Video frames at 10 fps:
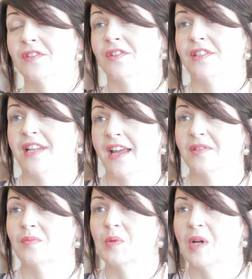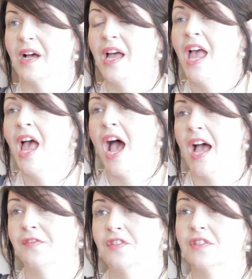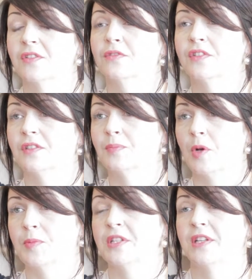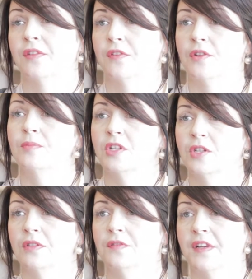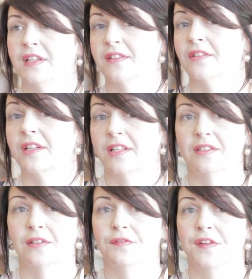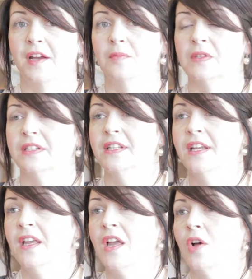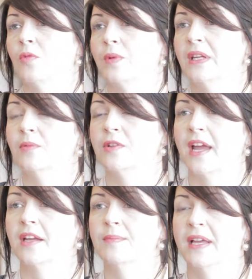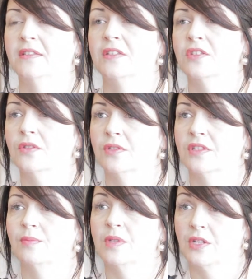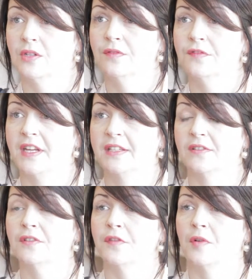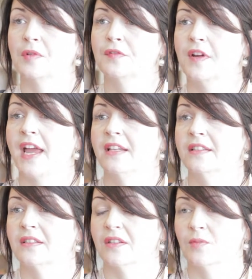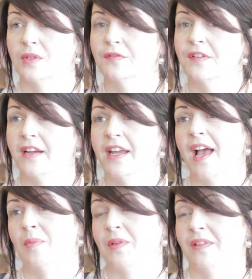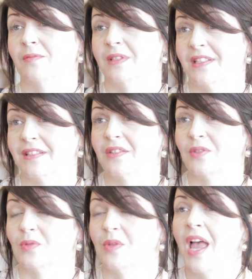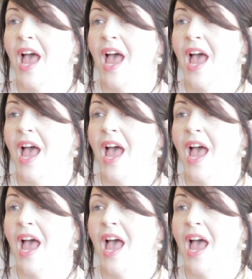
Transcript: Good in Edinburgh. I've just sold a property through McEwan Fraser in Dunfermline. We were recommended to go to McEwan Fraser from a friend, and we were very happy that we did so.